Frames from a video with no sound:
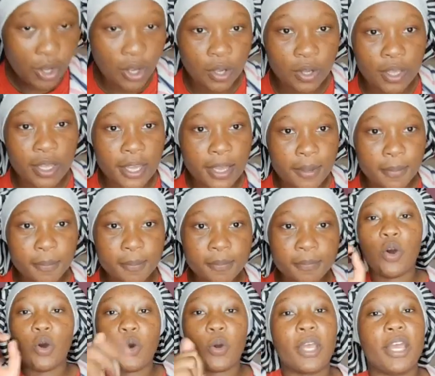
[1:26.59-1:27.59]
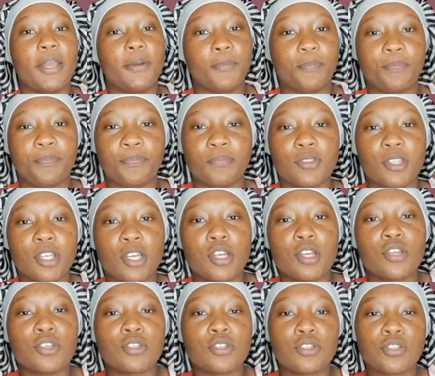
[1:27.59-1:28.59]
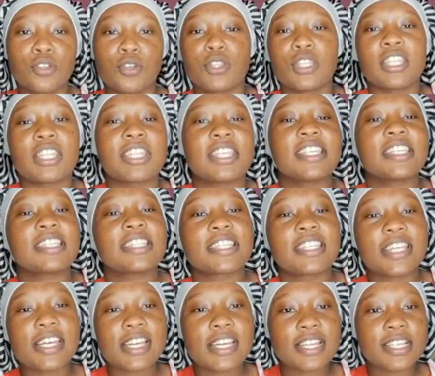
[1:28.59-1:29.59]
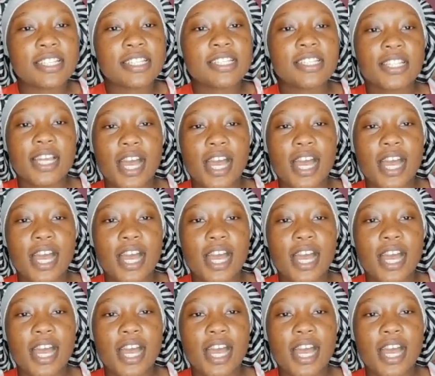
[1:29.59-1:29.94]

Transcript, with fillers: Okay? Okay. So the things that